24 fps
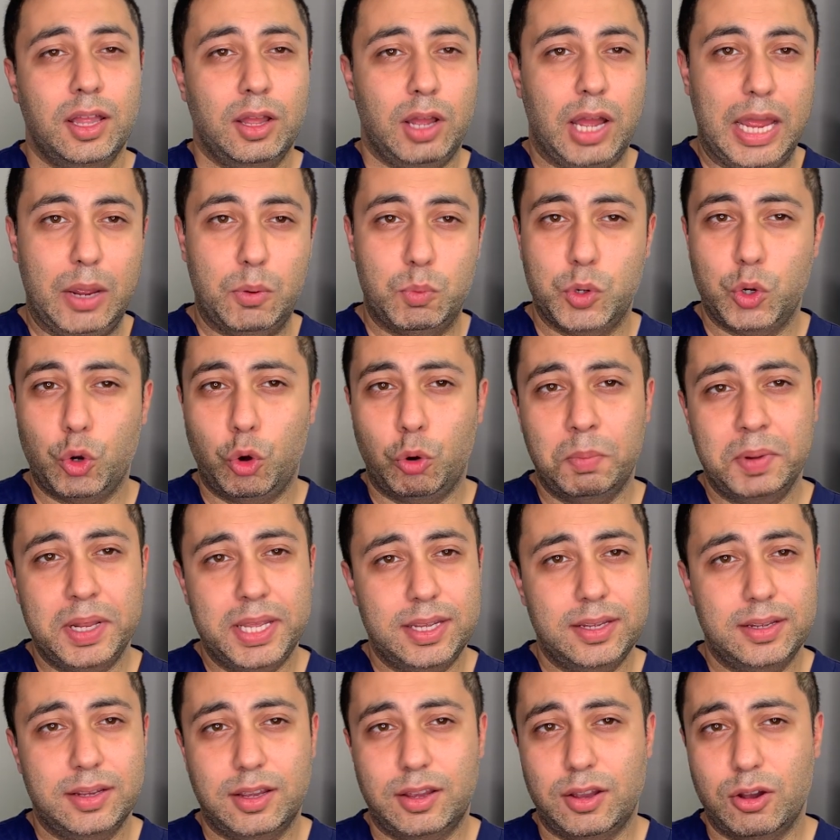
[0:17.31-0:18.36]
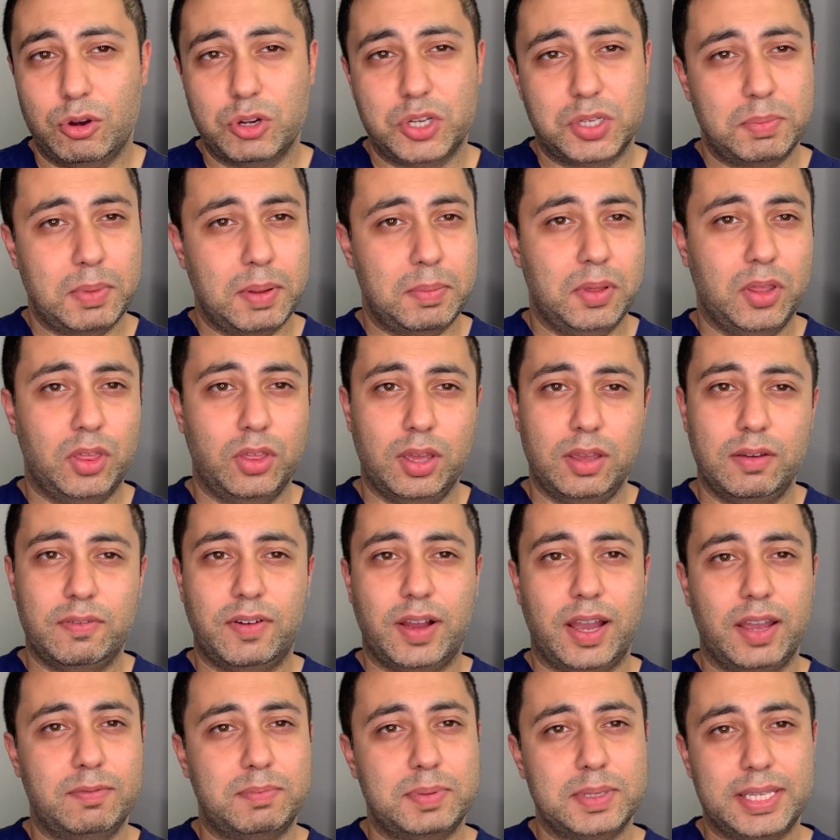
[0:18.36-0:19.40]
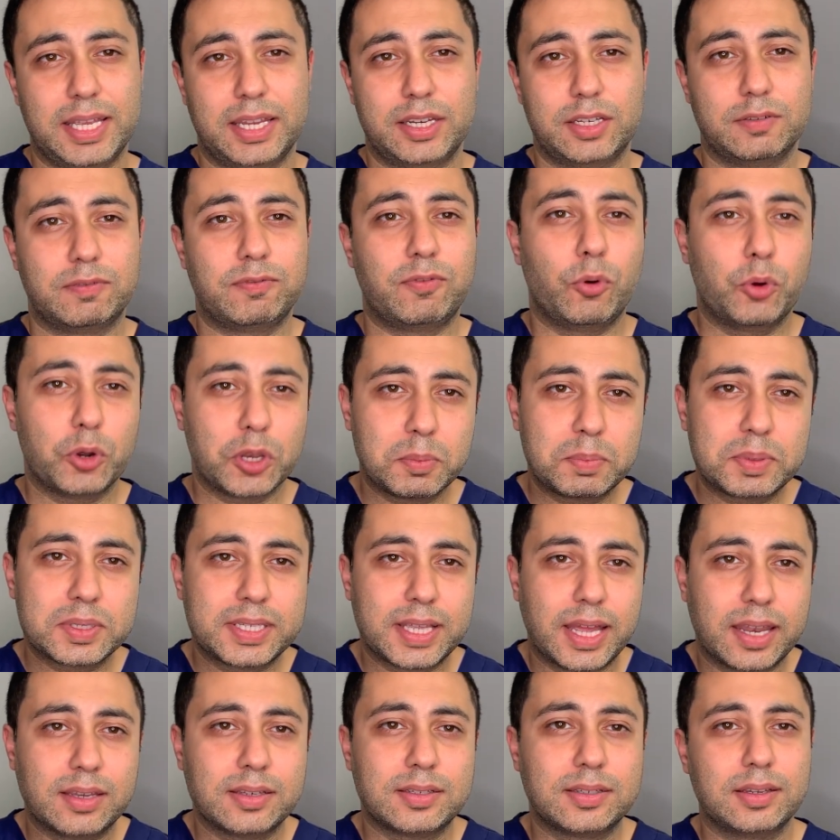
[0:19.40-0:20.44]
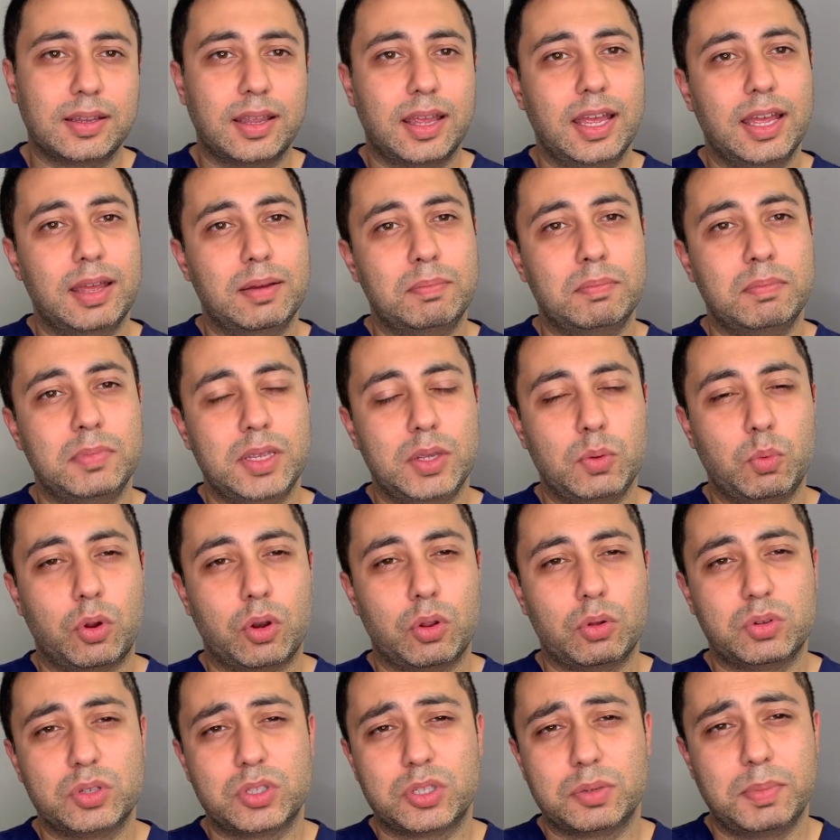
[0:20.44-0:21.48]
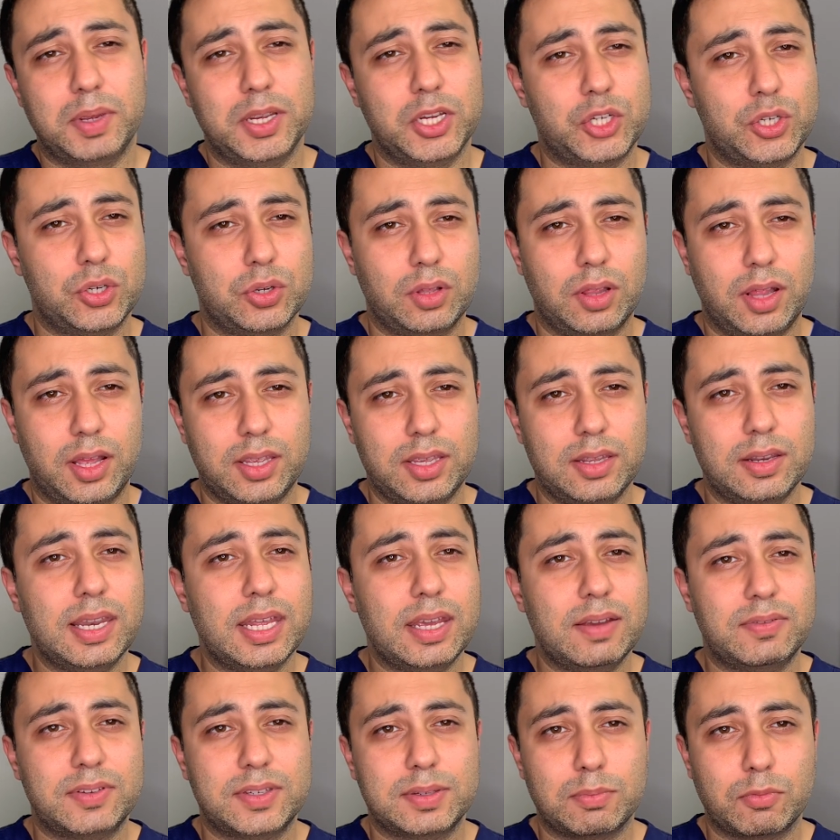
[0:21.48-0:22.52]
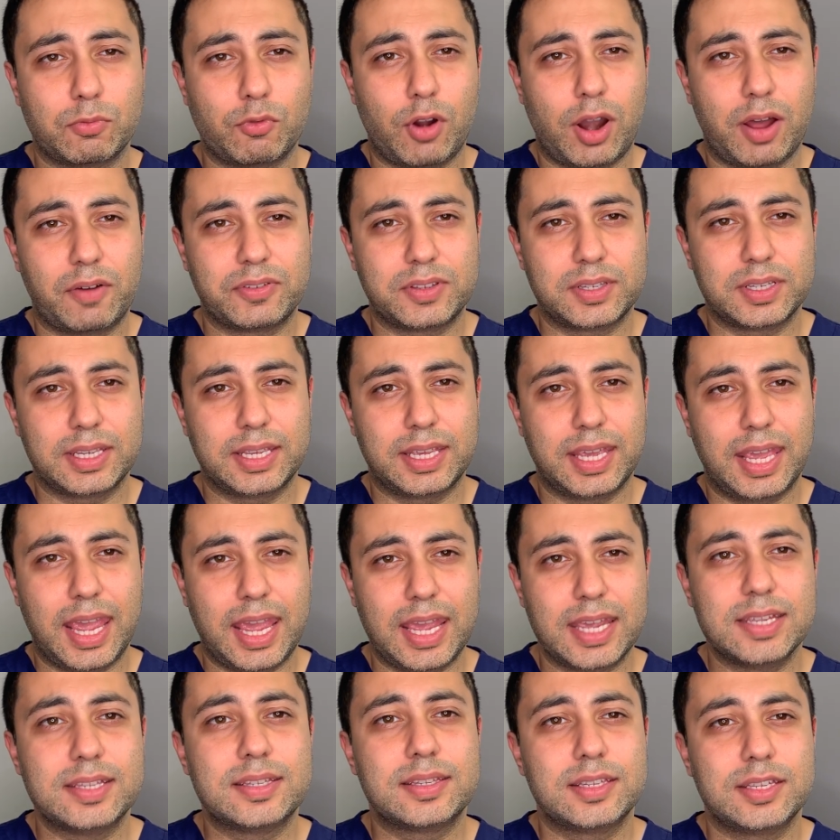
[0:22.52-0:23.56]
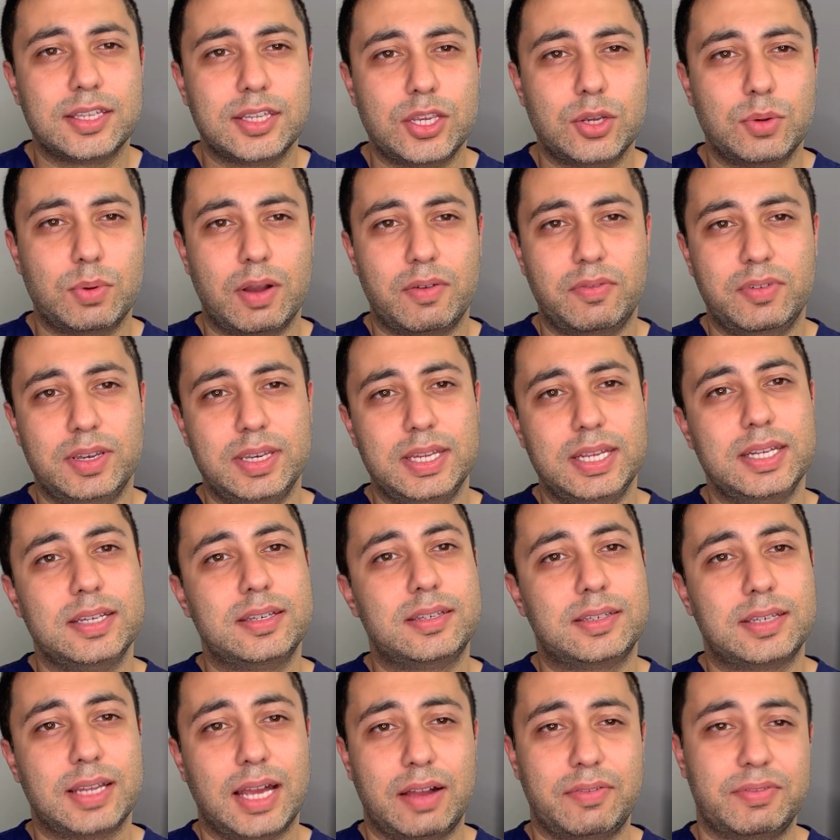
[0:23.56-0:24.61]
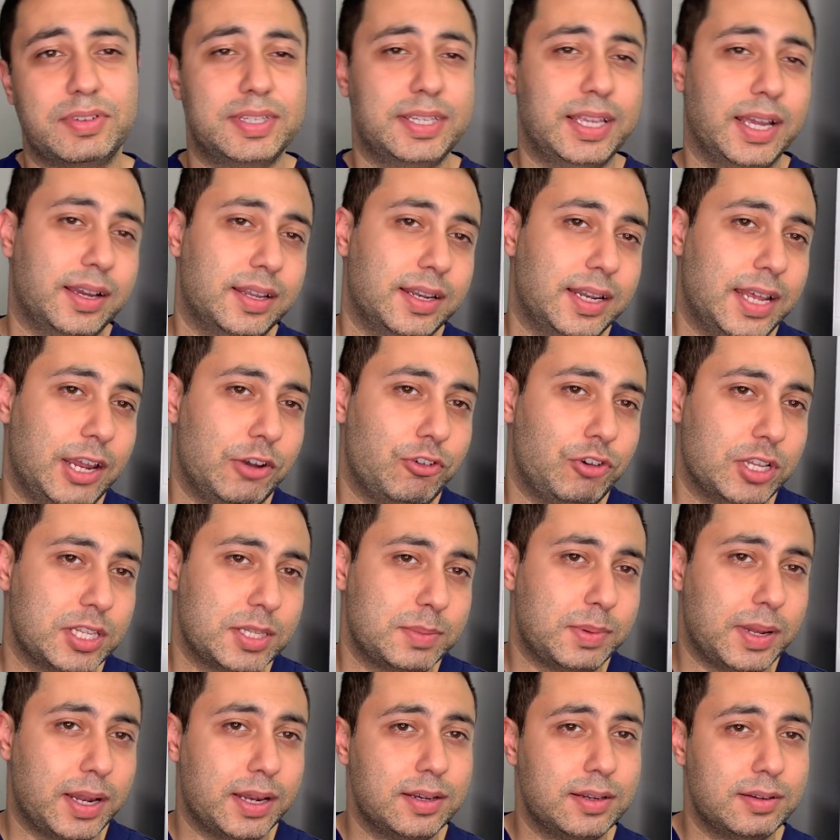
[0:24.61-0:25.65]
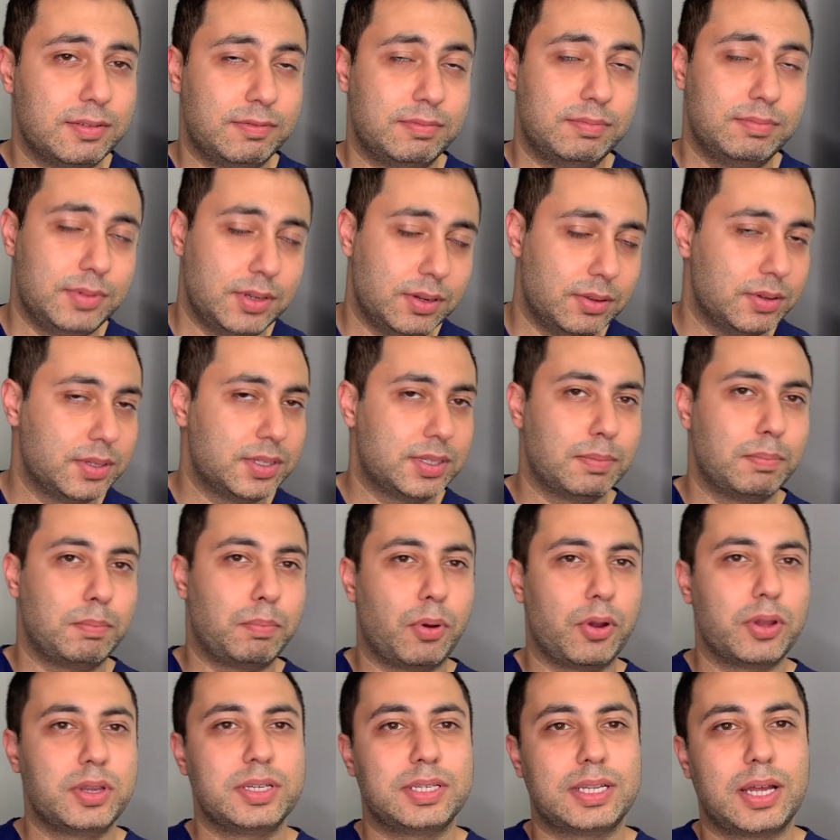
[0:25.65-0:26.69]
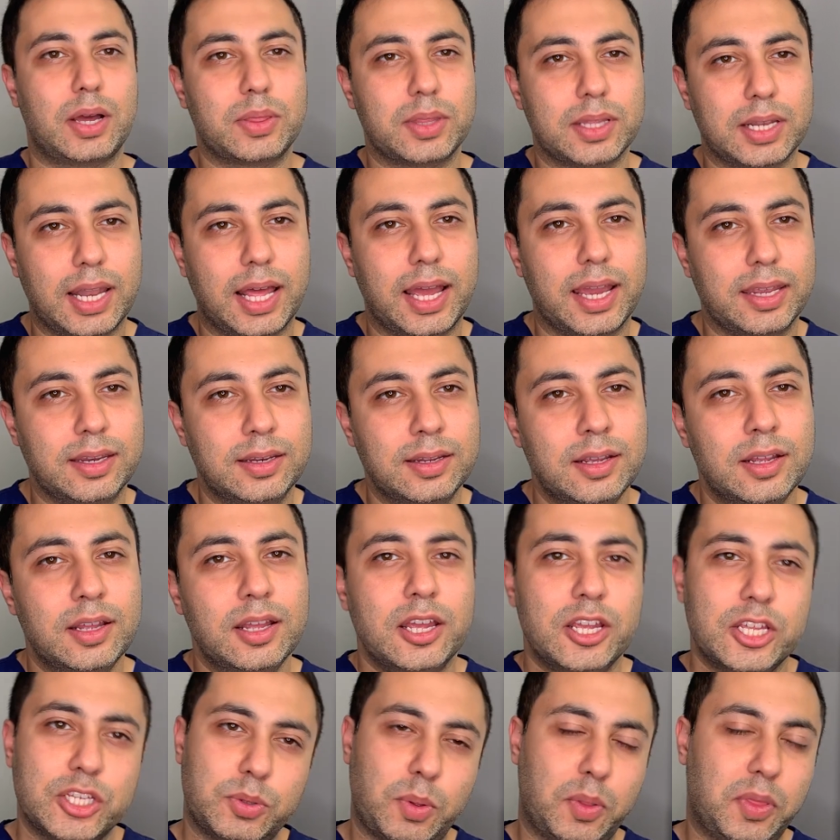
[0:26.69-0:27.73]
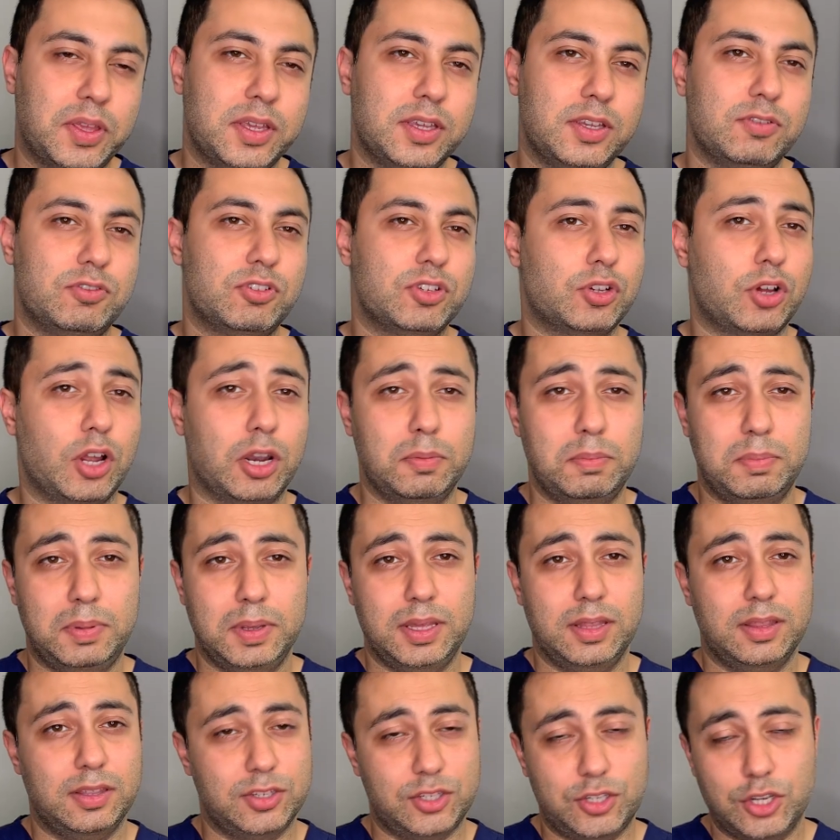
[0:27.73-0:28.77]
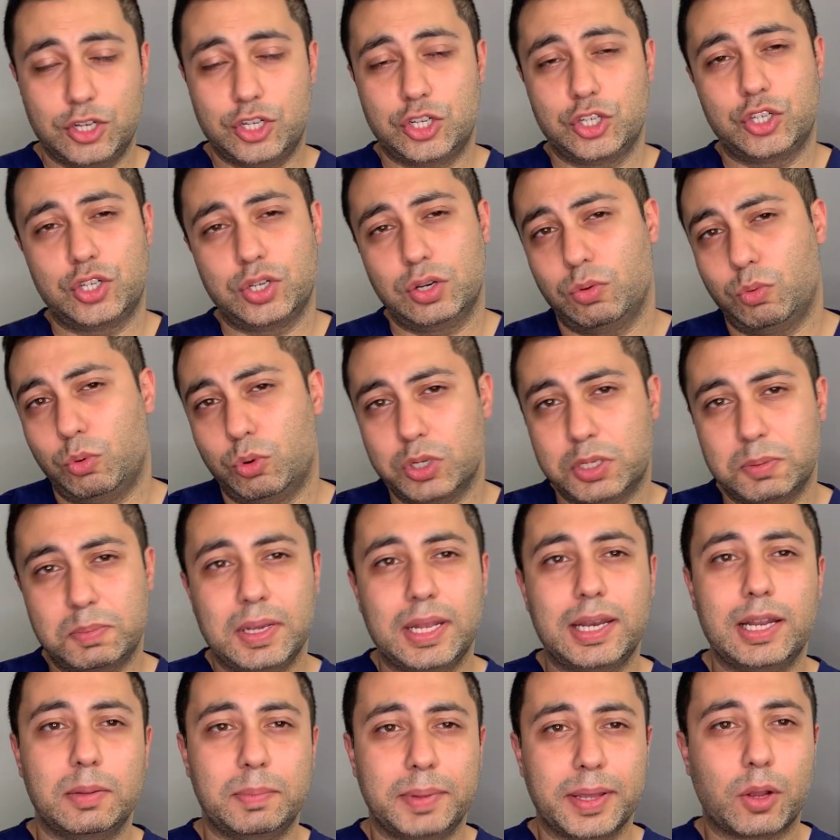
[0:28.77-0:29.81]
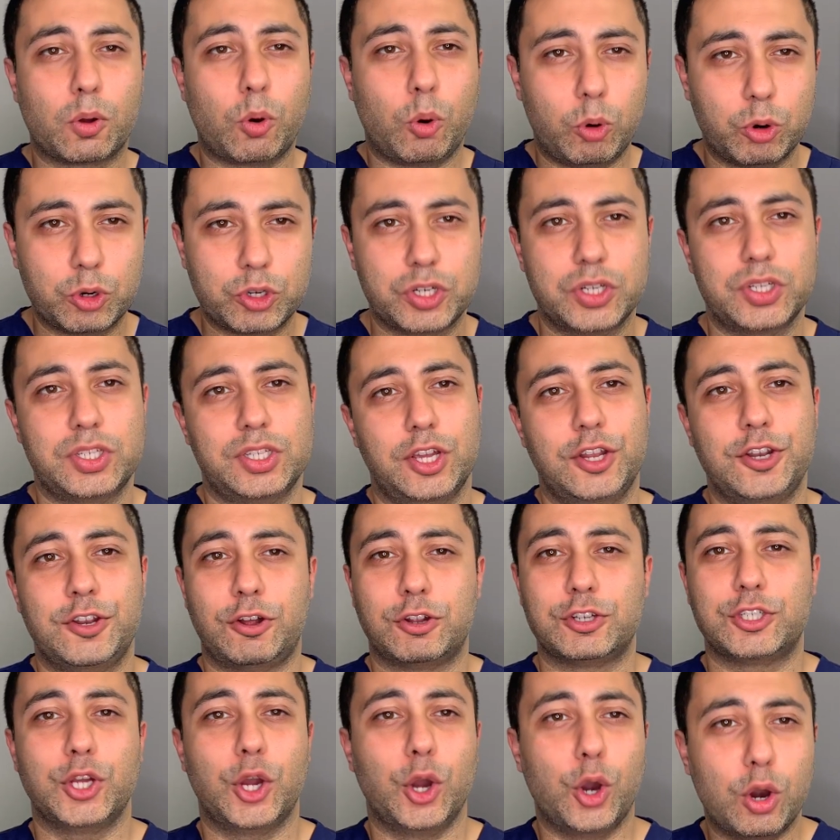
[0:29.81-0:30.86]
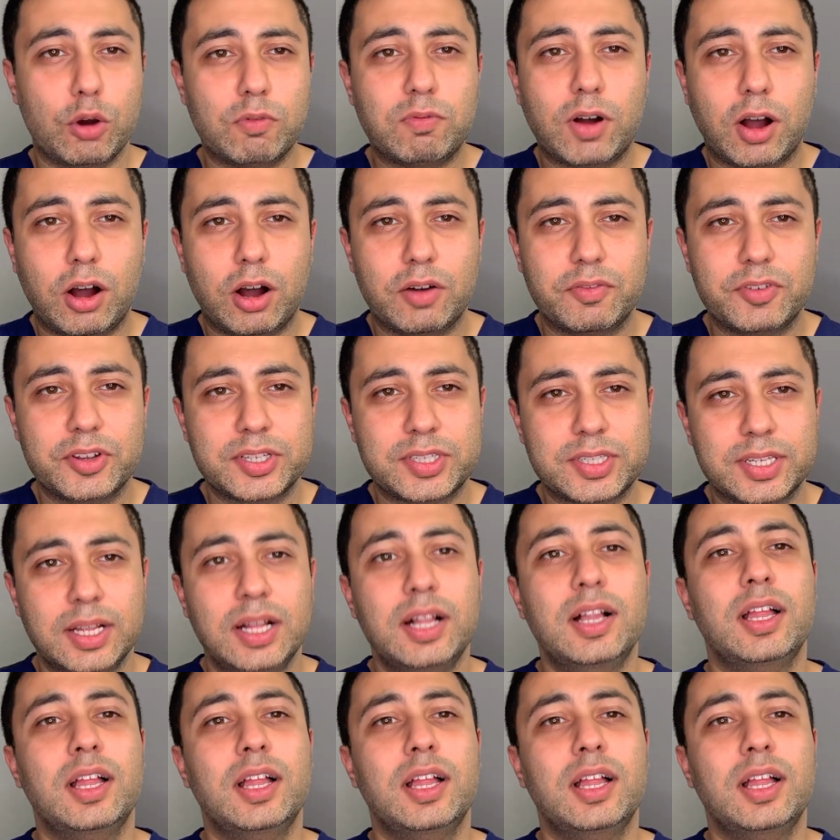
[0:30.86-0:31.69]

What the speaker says: We normally go to maybe 35% to 40%. You want to also make sure that you leave some grafts in case you ever need to have a second hair transplant, at some point down the line. So I think you just got to be, the surgeon ought to be a little bit cautious and not to over harvest.